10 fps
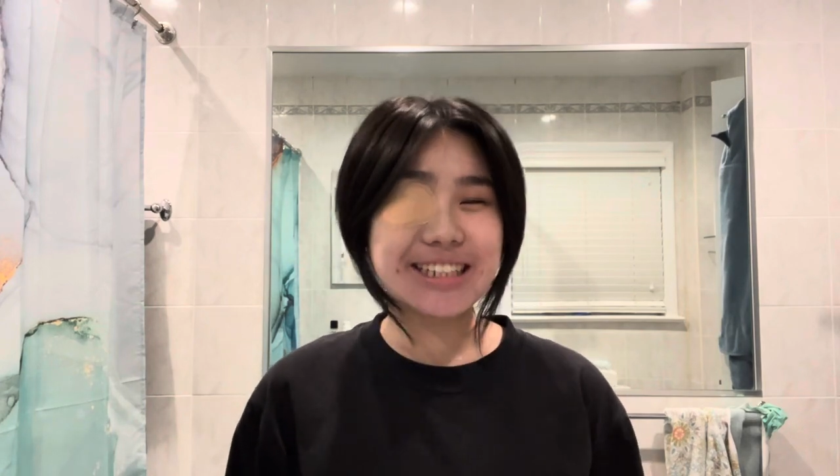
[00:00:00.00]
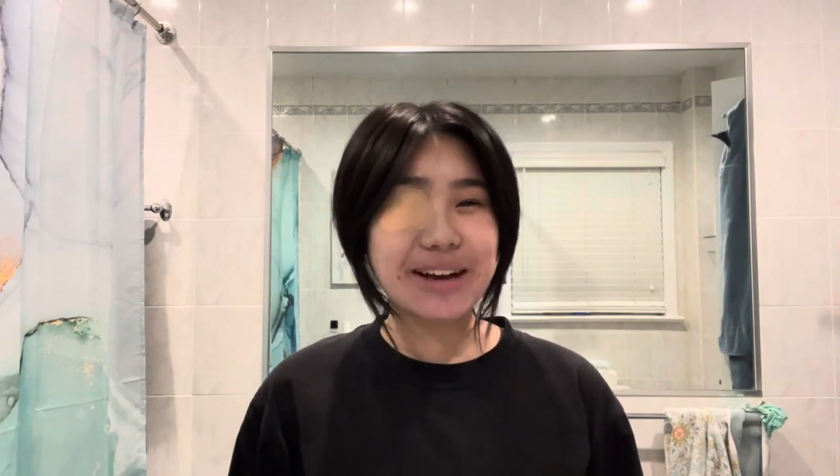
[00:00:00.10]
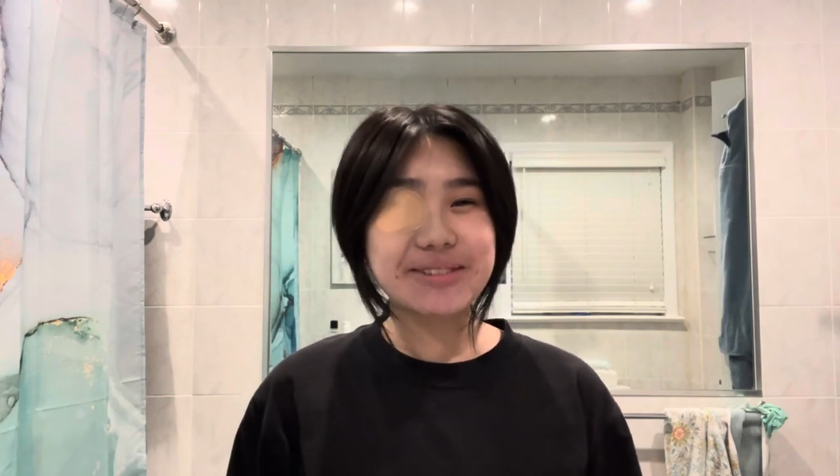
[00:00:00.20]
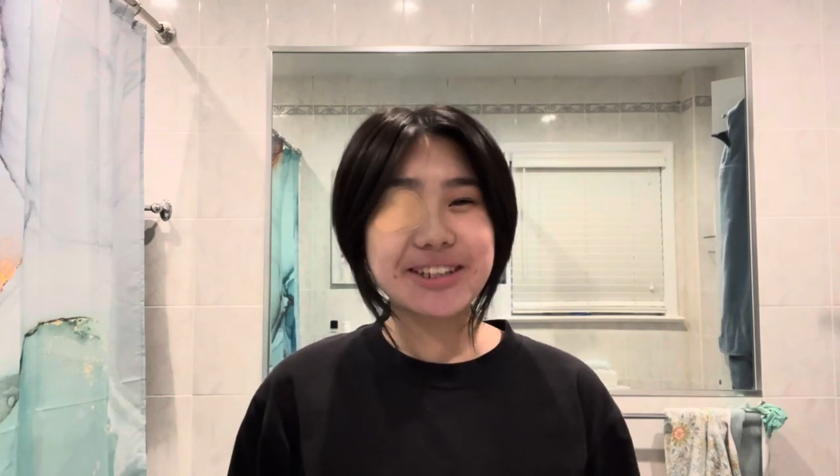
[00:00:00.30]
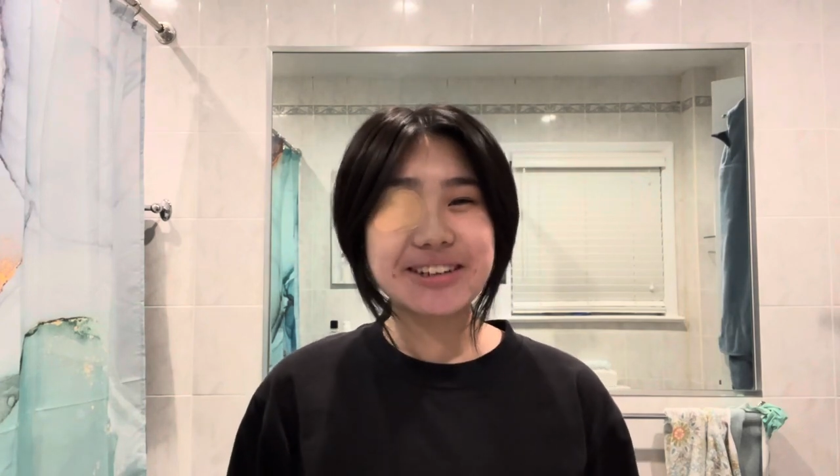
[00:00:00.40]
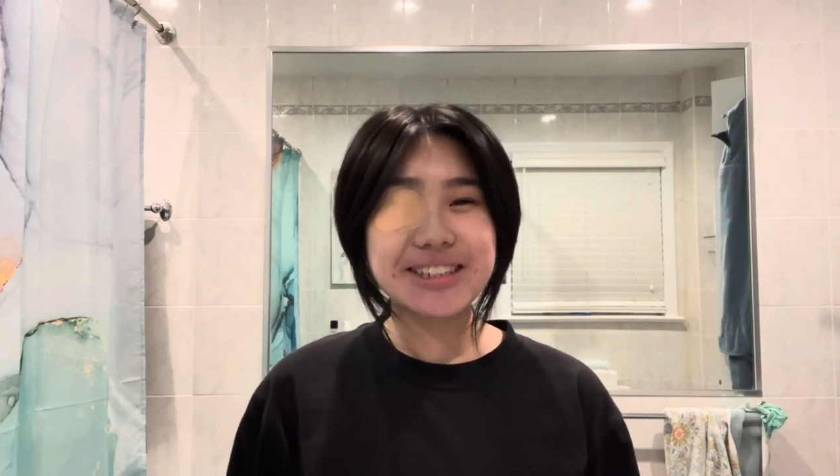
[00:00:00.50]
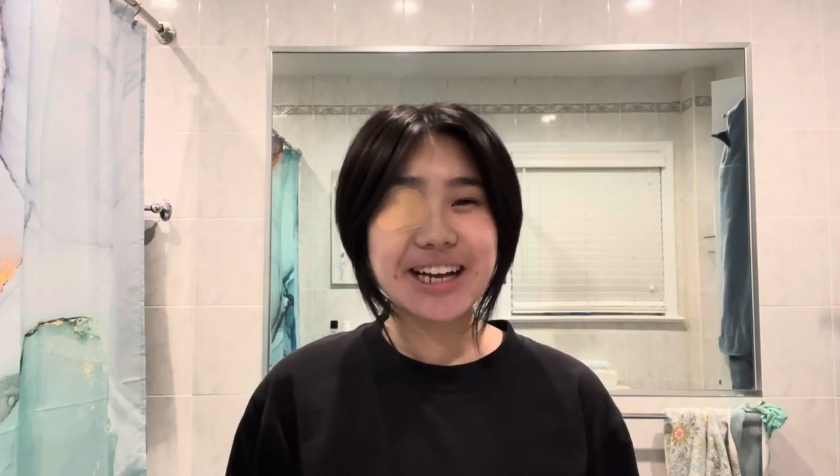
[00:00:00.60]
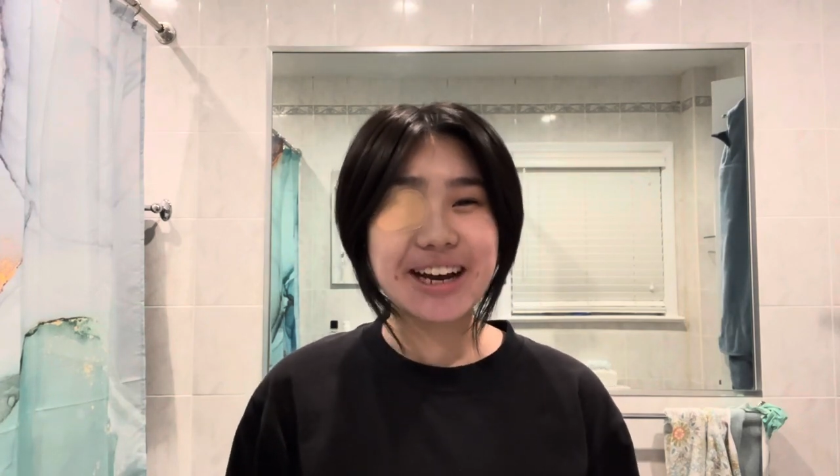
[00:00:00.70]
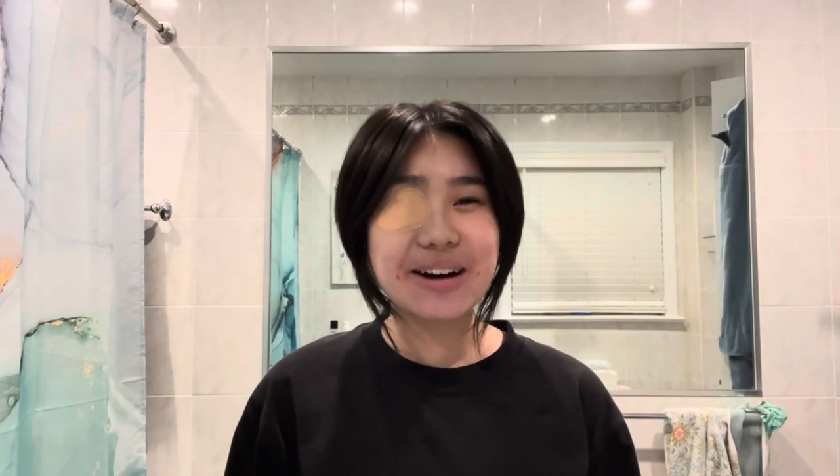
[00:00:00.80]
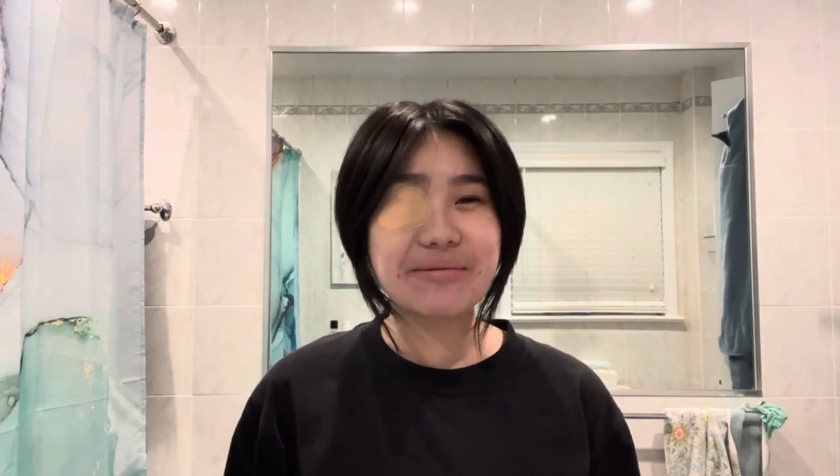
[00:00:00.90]
Time to go
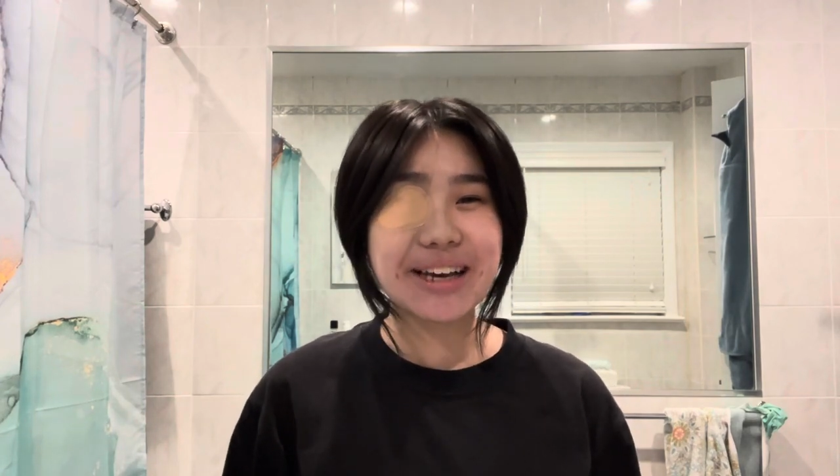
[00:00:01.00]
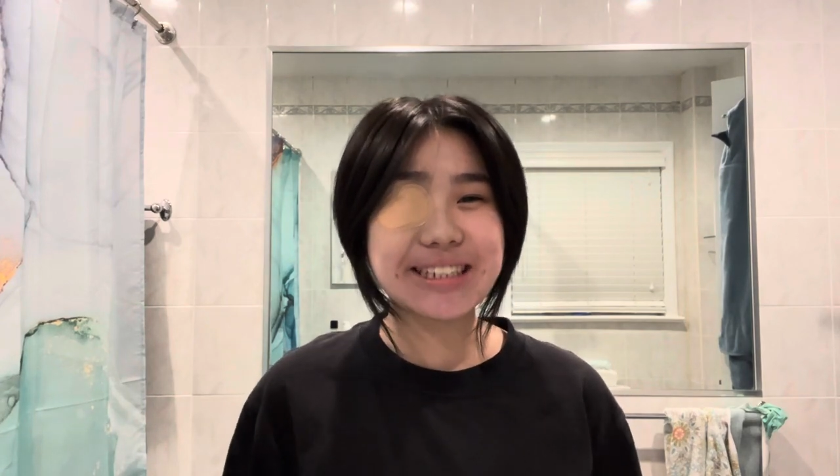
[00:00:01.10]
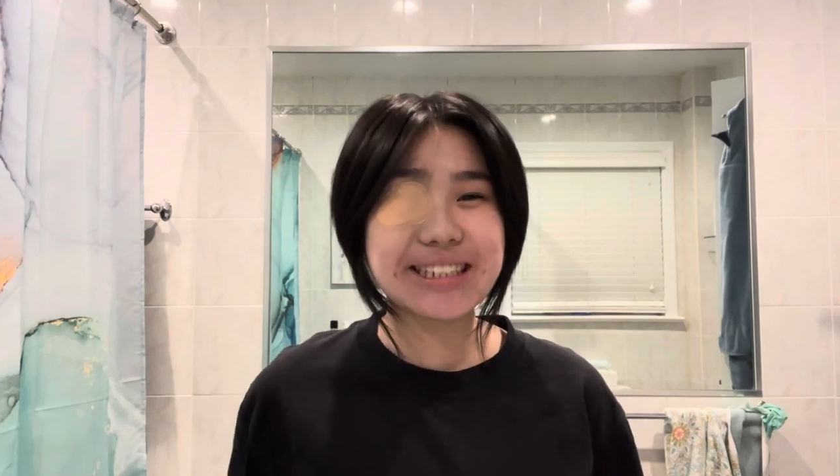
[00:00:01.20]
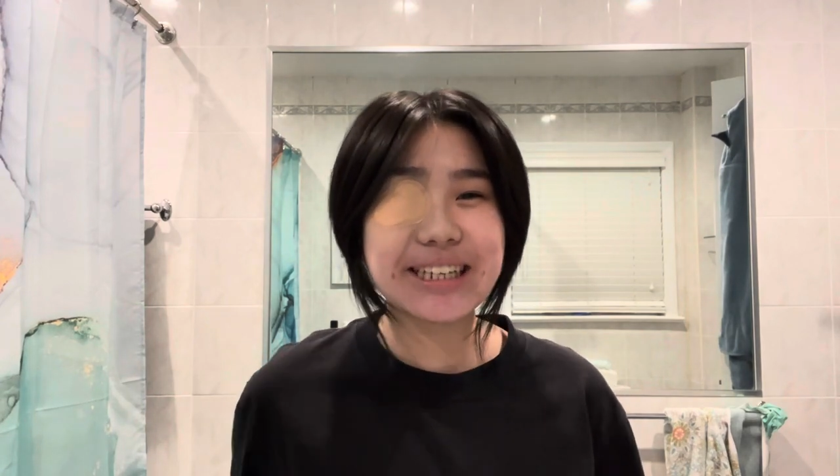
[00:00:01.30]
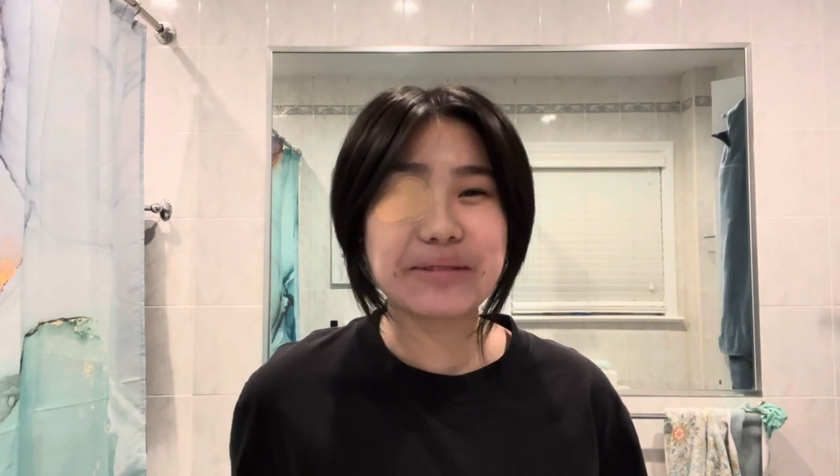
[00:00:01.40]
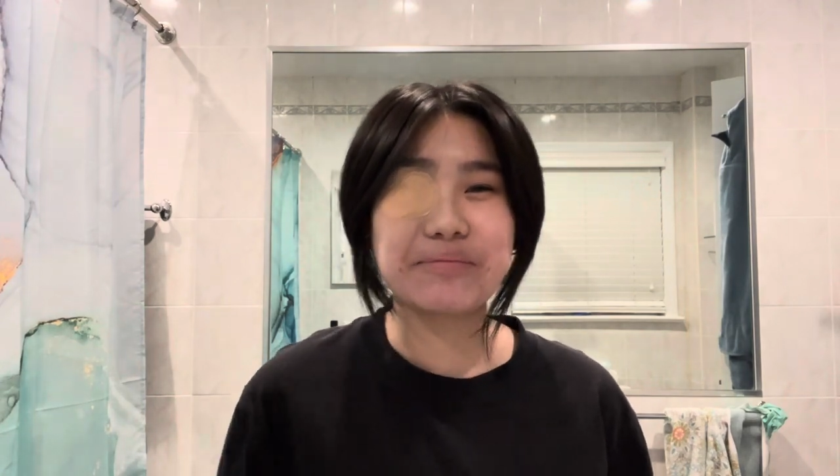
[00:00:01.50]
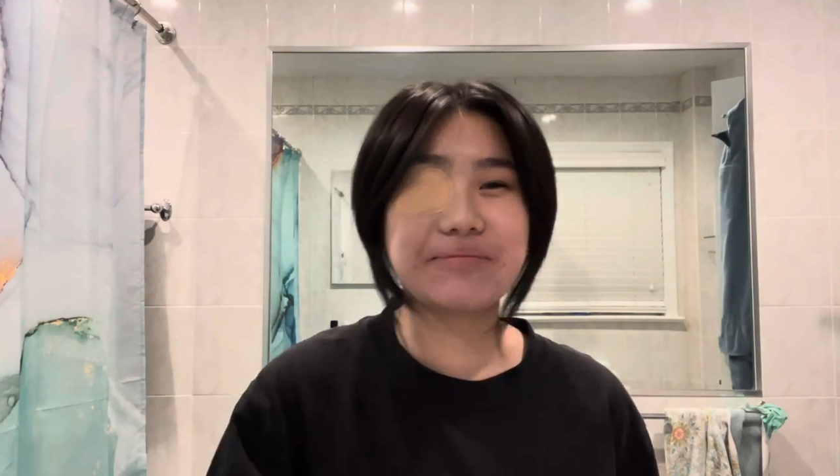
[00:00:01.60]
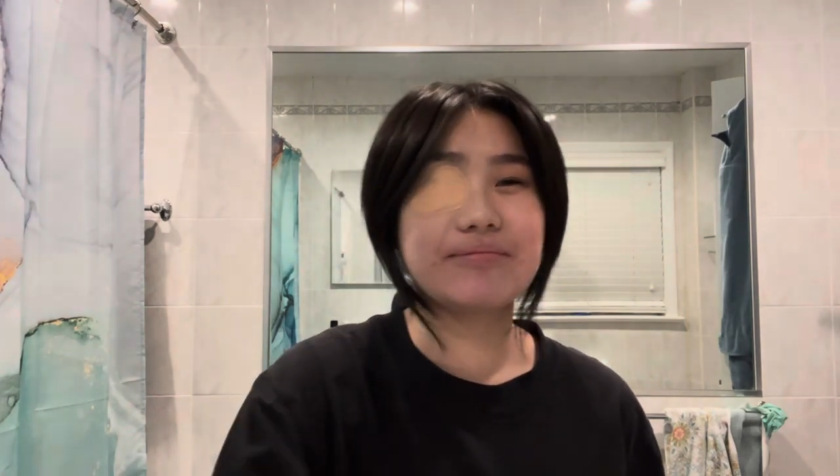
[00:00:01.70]
check on my sheep.